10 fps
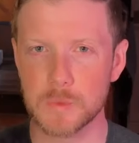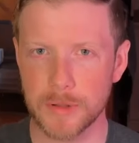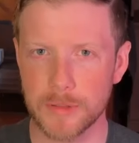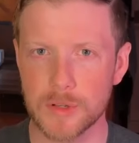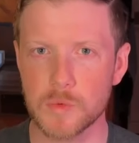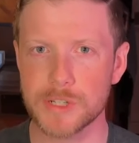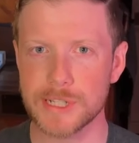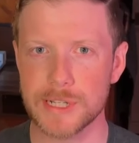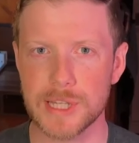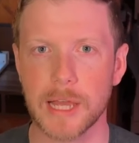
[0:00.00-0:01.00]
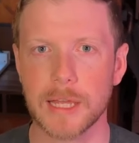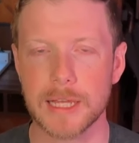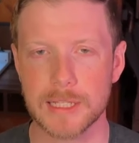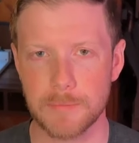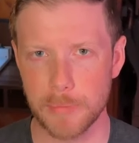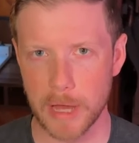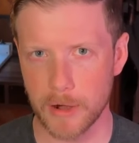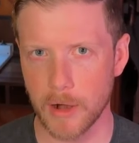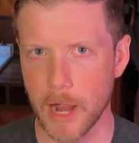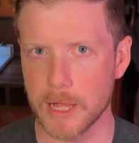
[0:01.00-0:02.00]
of those whiskeys that gets
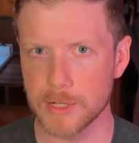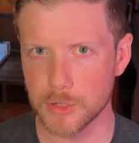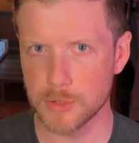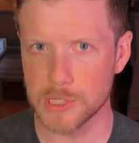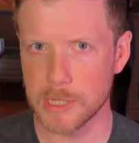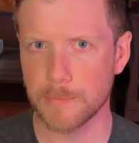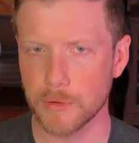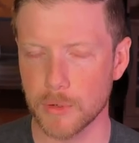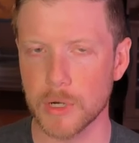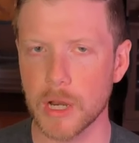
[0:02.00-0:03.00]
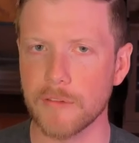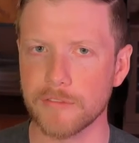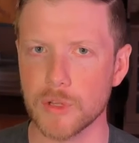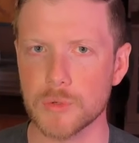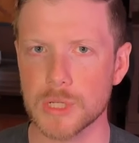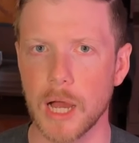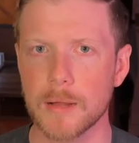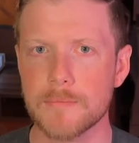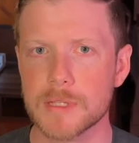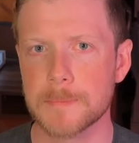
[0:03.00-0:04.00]
better as you sip through it a few
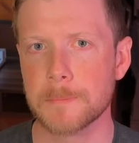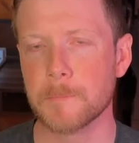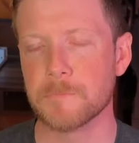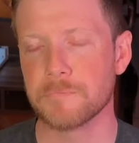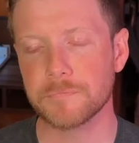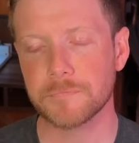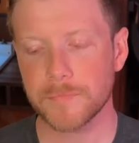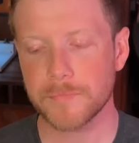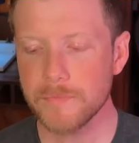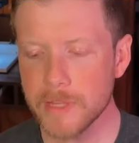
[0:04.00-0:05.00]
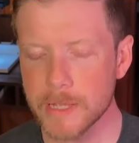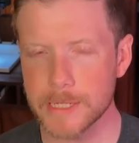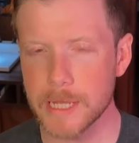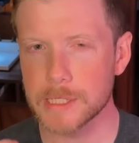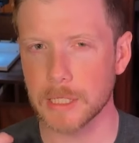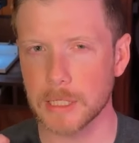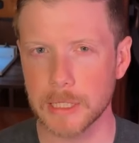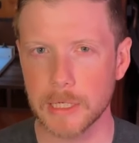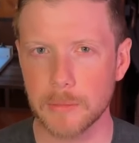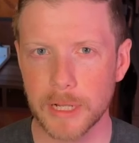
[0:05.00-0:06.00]
times. It takes a
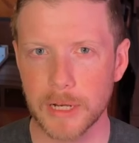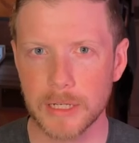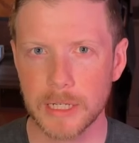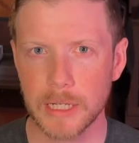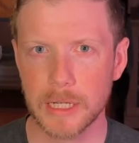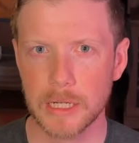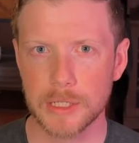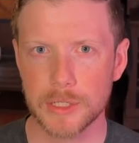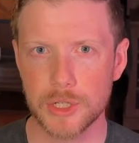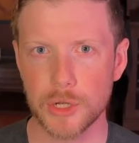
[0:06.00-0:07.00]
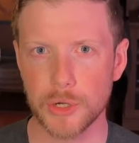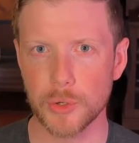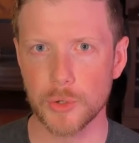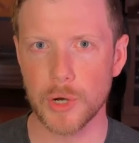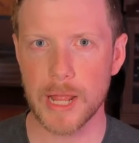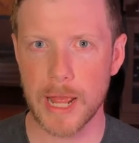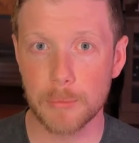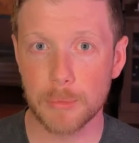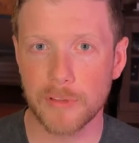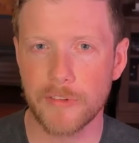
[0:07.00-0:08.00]
little bit to
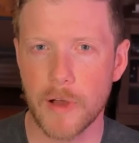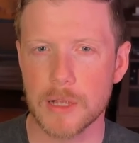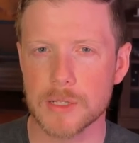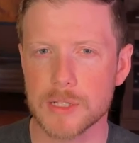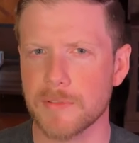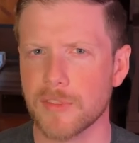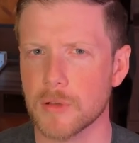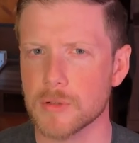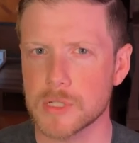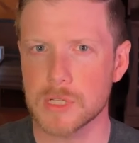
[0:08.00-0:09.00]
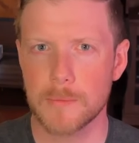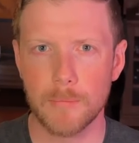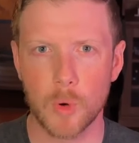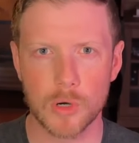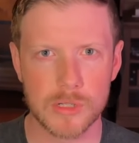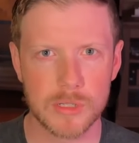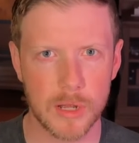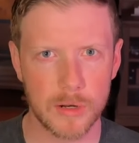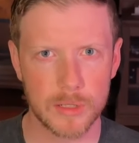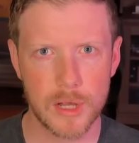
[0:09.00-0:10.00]
amplify some of those more
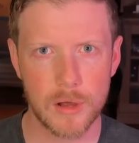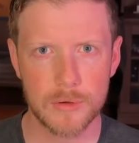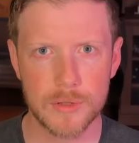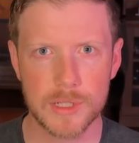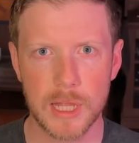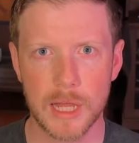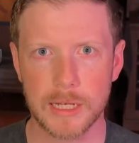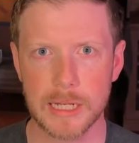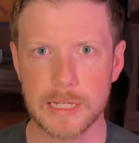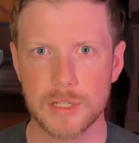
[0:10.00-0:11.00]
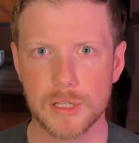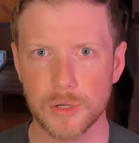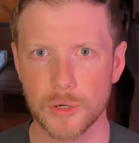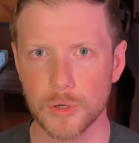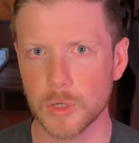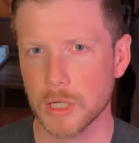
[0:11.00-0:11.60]
subtle tones that need to